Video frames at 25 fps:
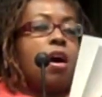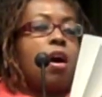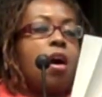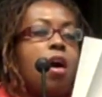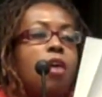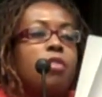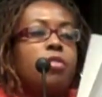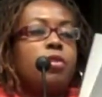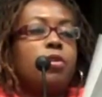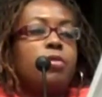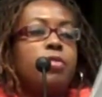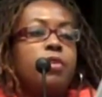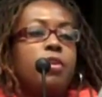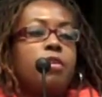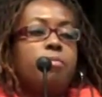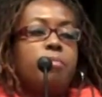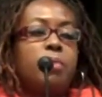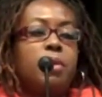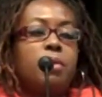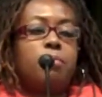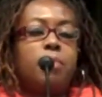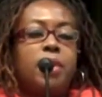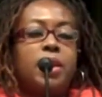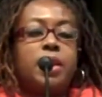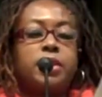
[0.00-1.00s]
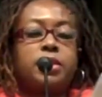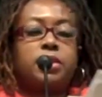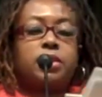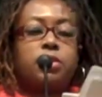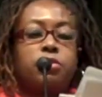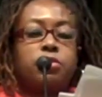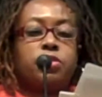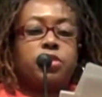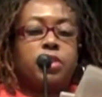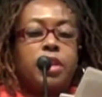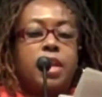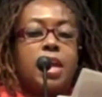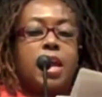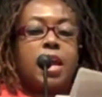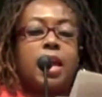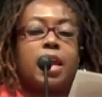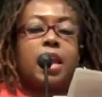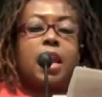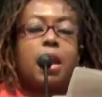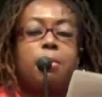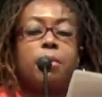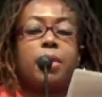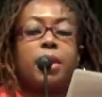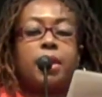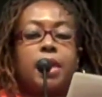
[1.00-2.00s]
Although there have been many social and
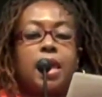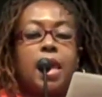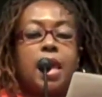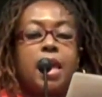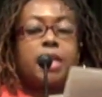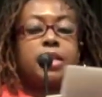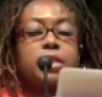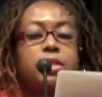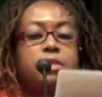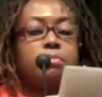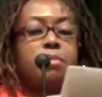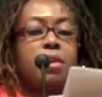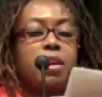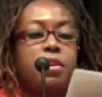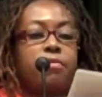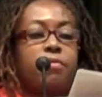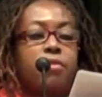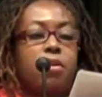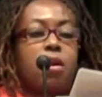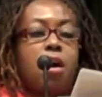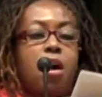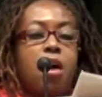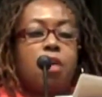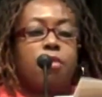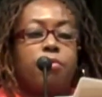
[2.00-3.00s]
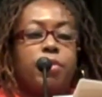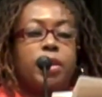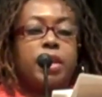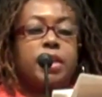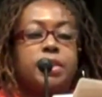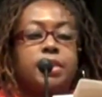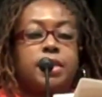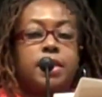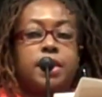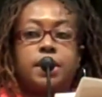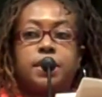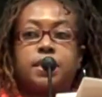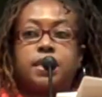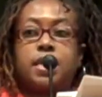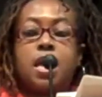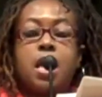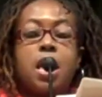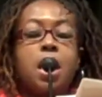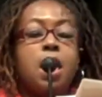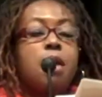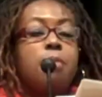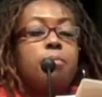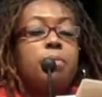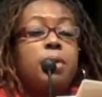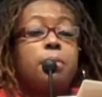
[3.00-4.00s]
economic gains made for all races,
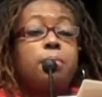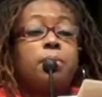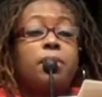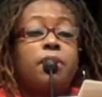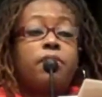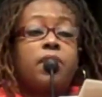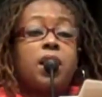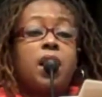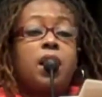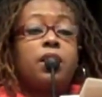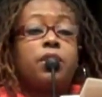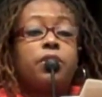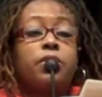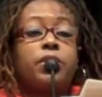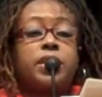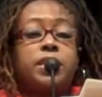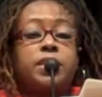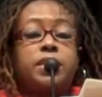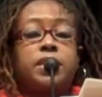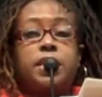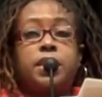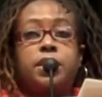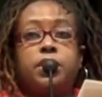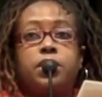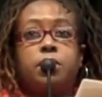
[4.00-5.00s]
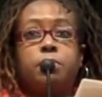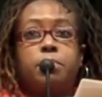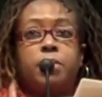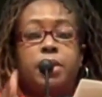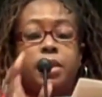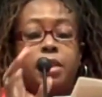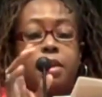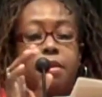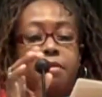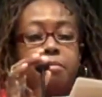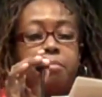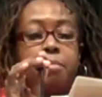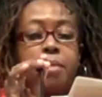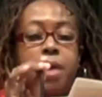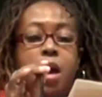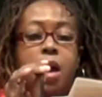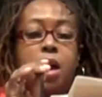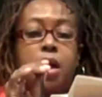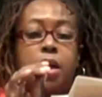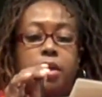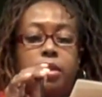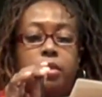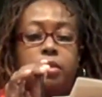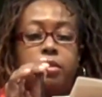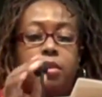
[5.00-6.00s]
people of color continue to be left behind.
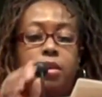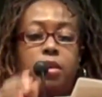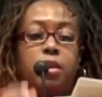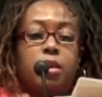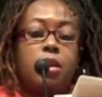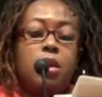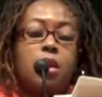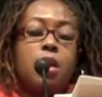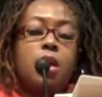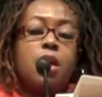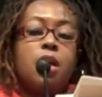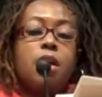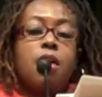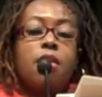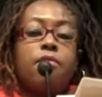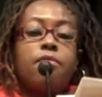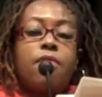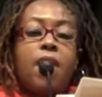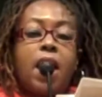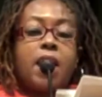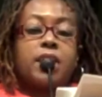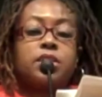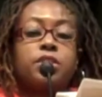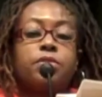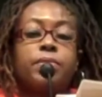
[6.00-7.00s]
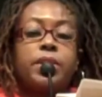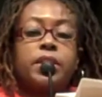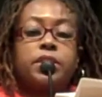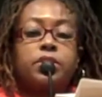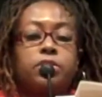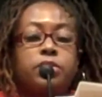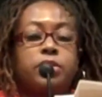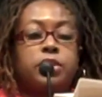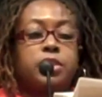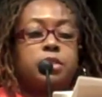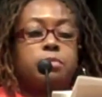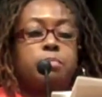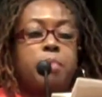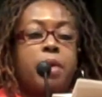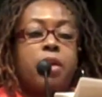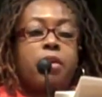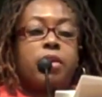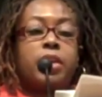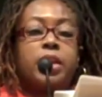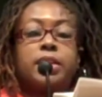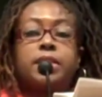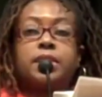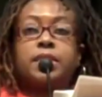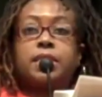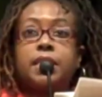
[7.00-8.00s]
Vast racial
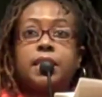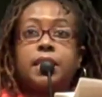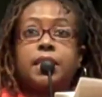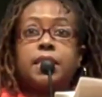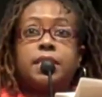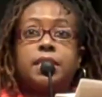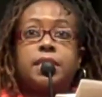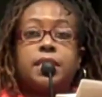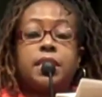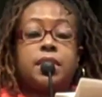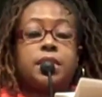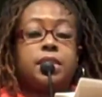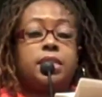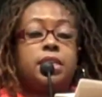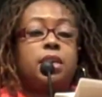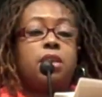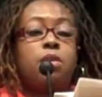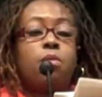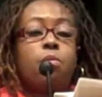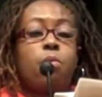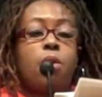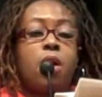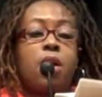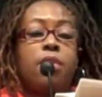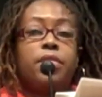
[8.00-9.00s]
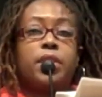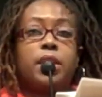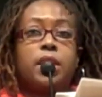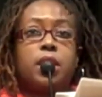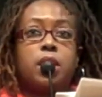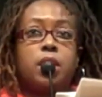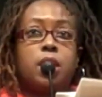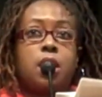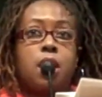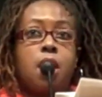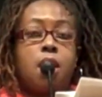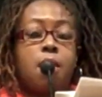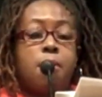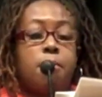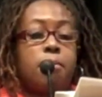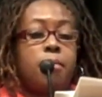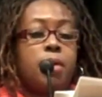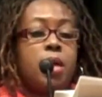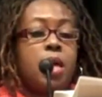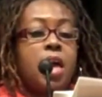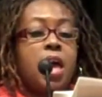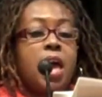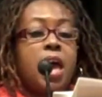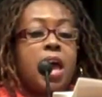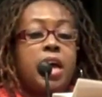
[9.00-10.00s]
disparities still exist in wealth and income,
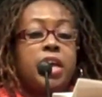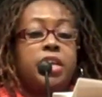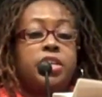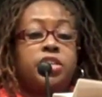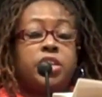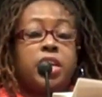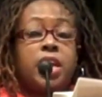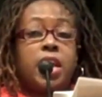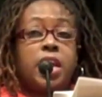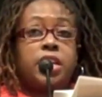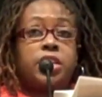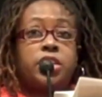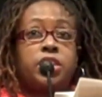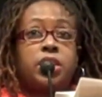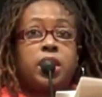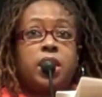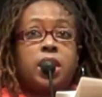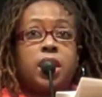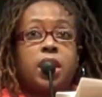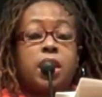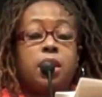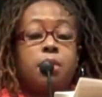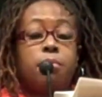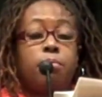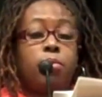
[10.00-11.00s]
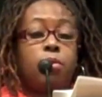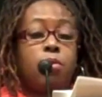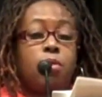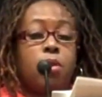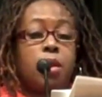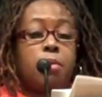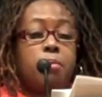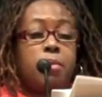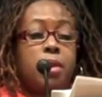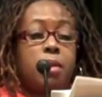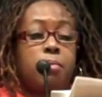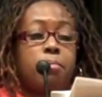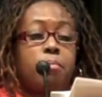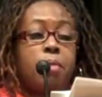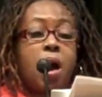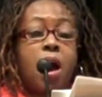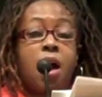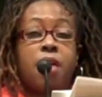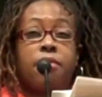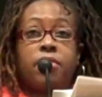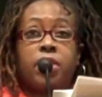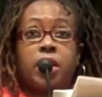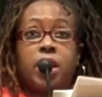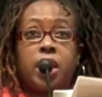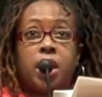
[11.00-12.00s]
education, employment,
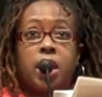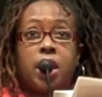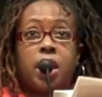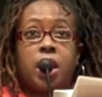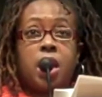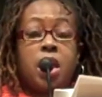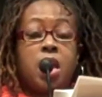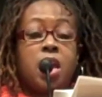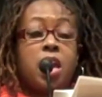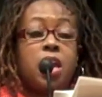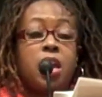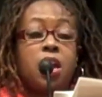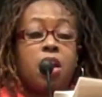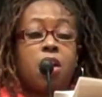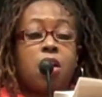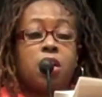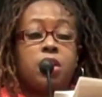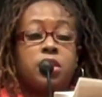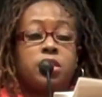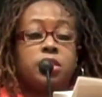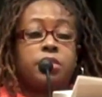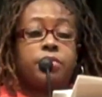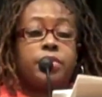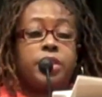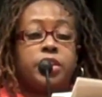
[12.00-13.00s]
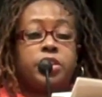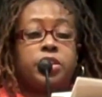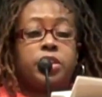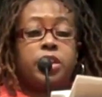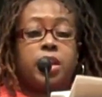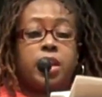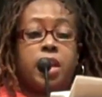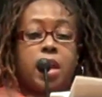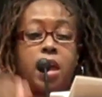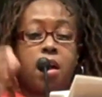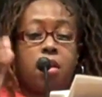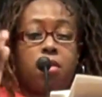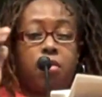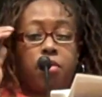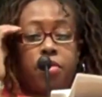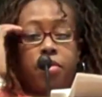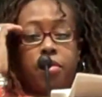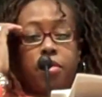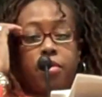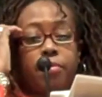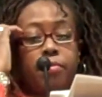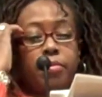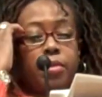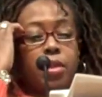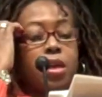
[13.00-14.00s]
poverty, incarceration, and
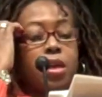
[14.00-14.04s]
health.